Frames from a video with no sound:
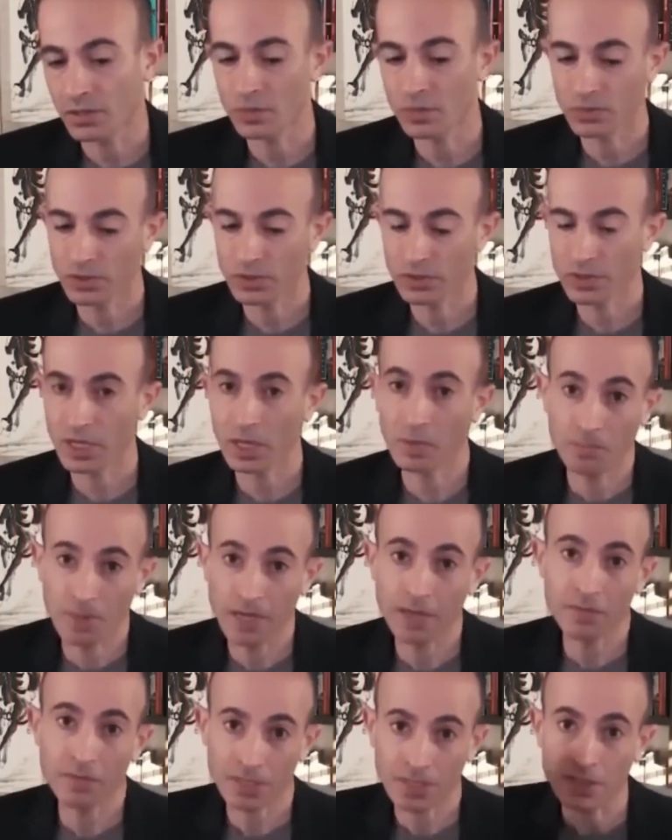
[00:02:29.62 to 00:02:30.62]
was
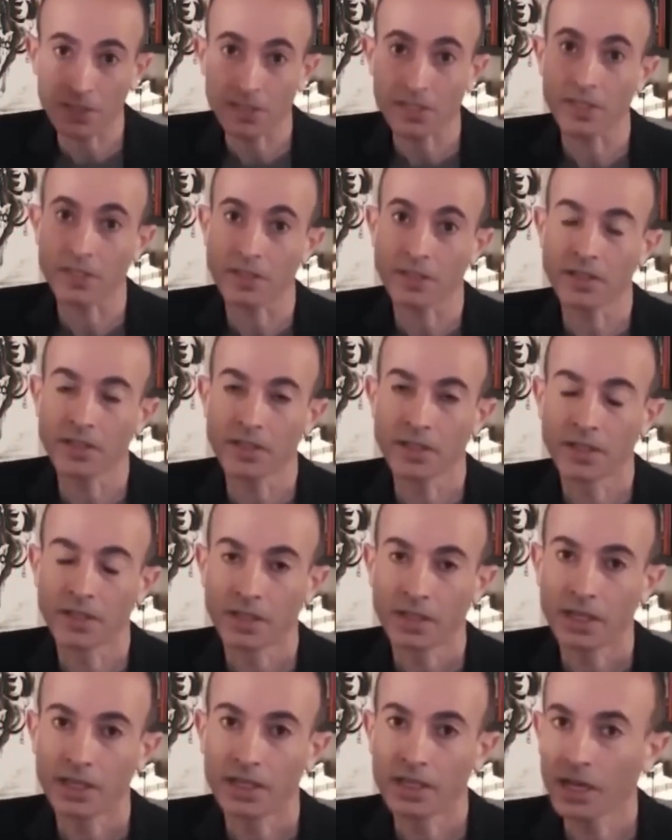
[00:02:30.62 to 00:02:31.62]
above the skin,
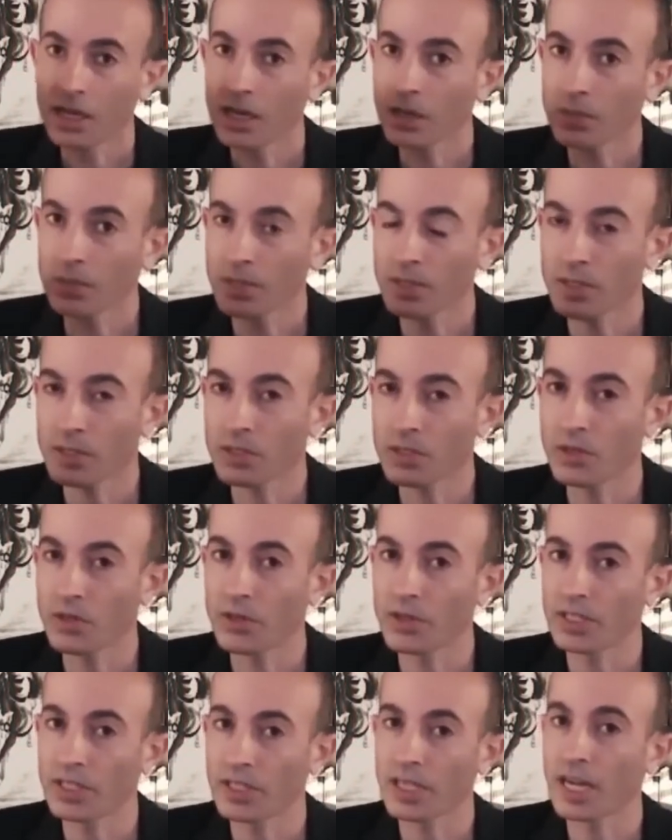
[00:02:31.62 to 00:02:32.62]
and now it's
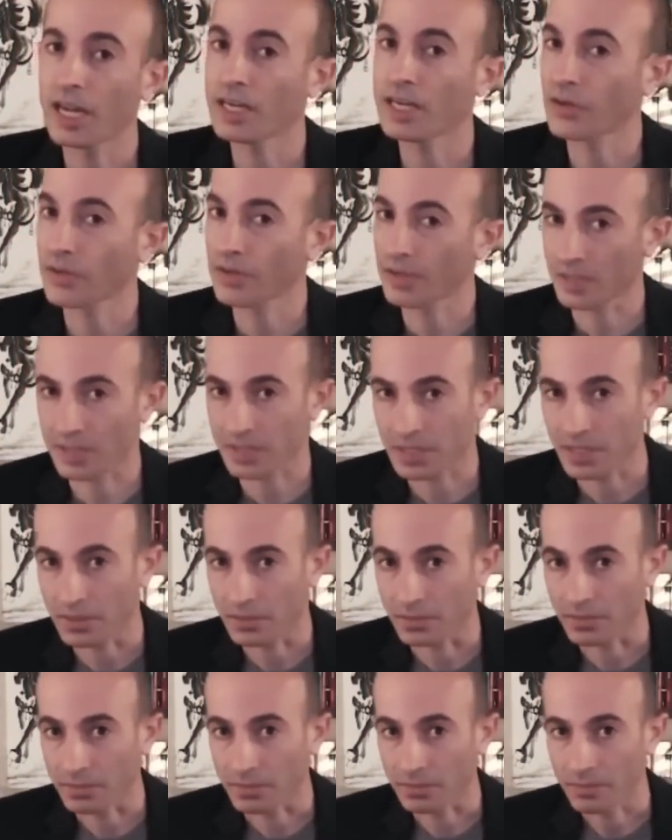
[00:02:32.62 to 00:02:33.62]
going under the
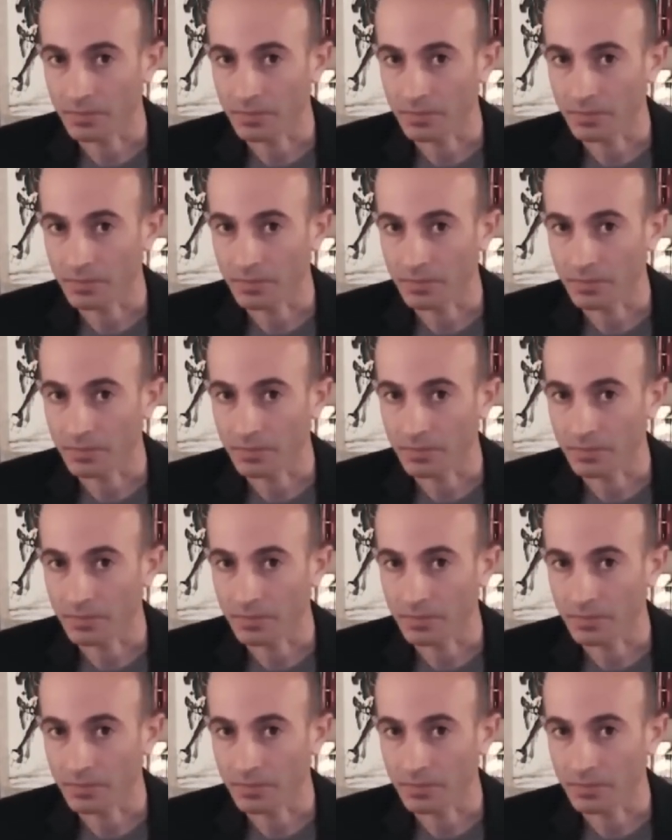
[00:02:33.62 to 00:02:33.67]
skin.